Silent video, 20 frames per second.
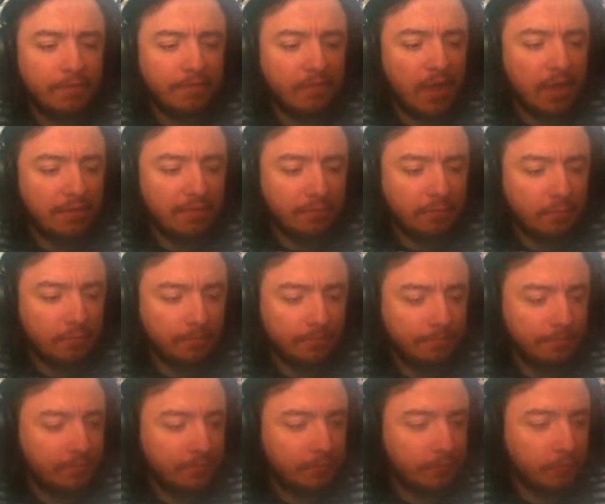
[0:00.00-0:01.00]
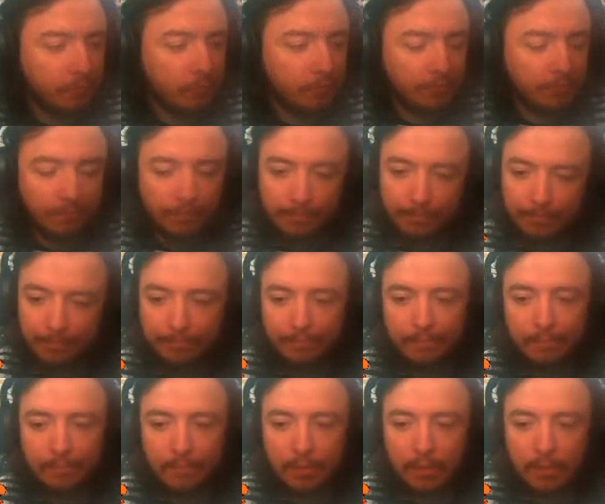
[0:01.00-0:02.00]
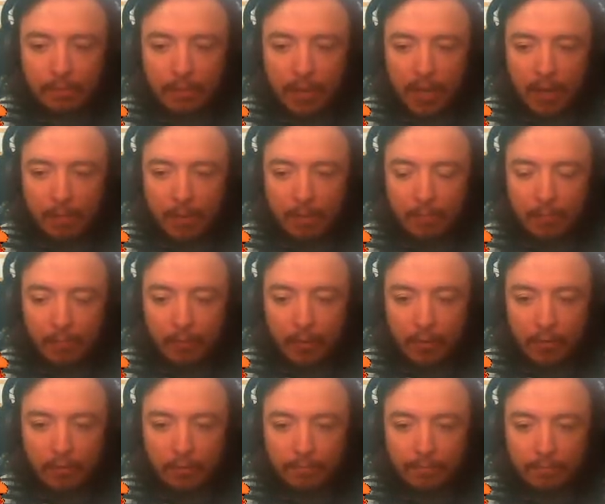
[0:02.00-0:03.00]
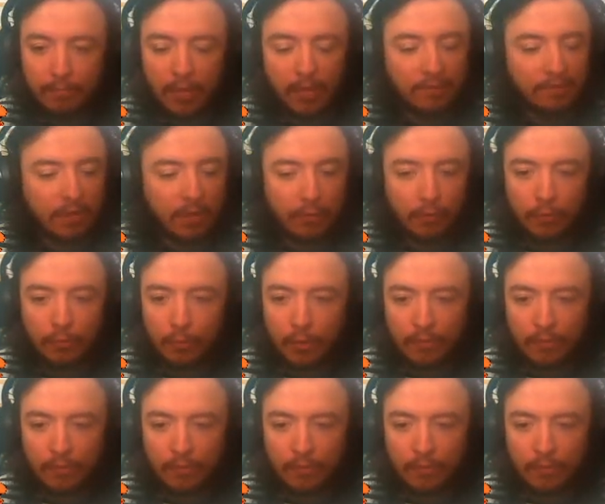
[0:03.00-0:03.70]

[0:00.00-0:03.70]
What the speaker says: an odd title for some reason. I might be wrong. Like I said,